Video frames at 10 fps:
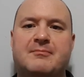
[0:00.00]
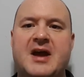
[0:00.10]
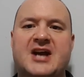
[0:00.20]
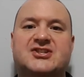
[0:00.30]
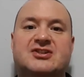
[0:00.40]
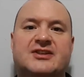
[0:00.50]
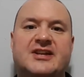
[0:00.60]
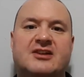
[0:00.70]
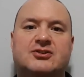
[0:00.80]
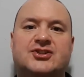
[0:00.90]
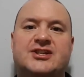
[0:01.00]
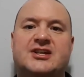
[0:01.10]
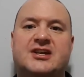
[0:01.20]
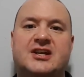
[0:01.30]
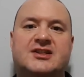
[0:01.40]
masculine
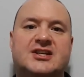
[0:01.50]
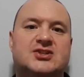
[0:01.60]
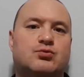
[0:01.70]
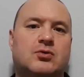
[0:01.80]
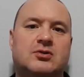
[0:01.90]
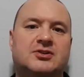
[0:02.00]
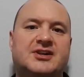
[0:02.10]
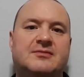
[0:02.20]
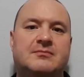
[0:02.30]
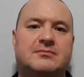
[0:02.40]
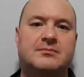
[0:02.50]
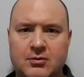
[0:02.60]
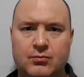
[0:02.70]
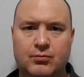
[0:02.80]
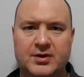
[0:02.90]
energy in this world.
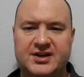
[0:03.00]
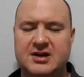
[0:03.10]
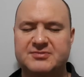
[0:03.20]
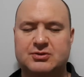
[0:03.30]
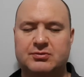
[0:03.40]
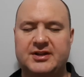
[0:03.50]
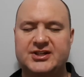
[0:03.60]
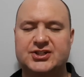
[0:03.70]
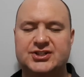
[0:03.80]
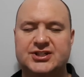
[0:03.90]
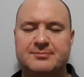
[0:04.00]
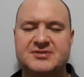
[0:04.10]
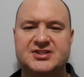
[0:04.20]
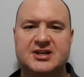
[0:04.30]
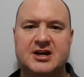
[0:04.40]
When it comes to
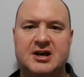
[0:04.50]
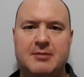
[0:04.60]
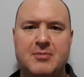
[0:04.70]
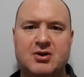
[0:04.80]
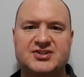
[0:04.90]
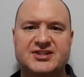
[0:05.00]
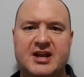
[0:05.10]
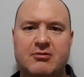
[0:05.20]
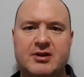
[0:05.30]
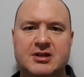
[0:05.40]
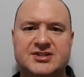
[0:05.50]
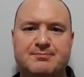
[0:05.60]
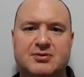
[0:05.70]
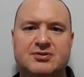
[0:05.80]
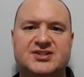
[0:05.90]
relationships, uh, a Mars and Aries
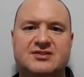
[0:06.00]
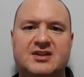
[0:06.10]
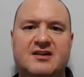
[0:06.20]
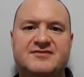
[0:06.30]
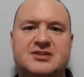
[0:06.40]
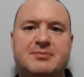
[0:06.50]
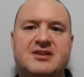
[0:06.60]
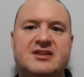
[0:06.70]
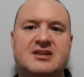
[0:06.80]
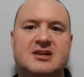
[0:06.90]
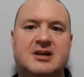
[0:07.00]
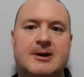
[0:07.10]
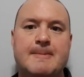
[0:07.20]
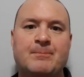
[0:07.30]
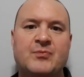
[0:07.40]
person loves to be the
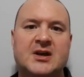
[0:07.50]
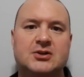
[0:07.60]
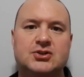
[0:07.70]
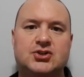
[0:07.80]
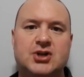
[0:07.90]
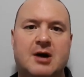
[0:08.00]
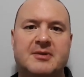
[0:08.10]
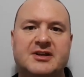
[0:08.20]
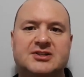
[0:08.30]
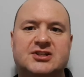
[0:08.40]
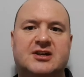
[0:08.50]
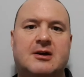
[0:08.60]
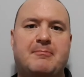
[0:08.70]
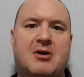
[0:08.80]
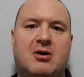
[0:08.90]
uh, dominant
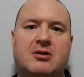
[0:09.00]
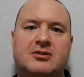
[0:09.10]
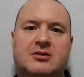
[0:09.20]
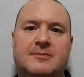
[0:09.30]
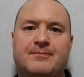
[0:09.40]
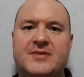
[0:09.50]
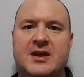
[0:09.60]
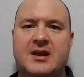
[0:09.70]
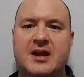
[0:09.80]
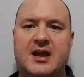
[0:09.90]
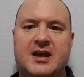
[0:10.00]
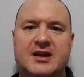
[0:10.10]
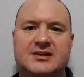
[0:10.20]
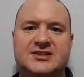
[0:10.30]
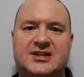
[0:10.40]
uh, partner.
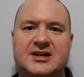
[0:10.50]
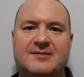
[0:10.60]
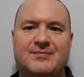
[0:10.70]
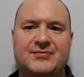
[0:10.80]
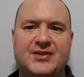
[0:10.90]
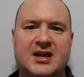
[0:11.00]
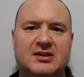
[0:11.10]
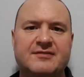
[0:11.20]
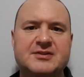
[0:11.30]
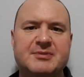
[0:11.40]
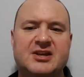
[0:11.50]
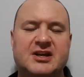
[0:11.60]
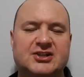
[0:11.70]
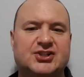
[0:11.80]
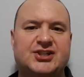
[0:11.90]
And uh, they love to be
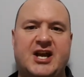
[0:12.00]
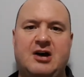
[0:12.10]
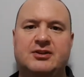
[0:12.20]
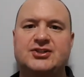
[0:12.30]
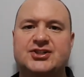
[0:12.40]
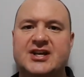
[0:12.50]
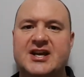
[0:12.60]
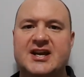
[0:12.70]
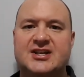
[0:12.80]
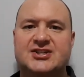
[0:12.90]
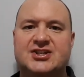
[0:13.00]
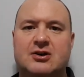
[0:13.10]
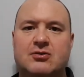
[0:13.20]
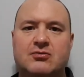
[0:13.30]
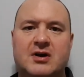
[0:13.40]
challenged,
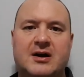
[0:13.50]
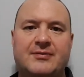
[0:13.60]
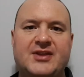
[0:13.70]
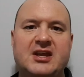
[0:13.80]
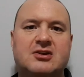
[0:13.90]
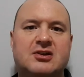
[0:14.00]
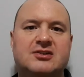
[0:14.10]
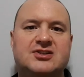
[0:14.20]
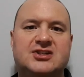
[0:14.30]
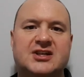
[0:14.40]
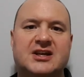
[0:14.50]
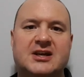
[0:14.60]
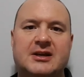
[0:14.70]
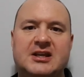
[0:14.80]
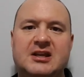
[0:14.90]
so they could
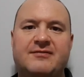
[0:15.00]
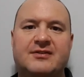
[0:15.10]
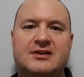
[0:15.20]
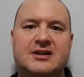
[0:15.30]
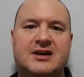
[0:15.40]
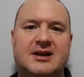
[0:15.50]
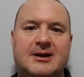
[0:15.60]
even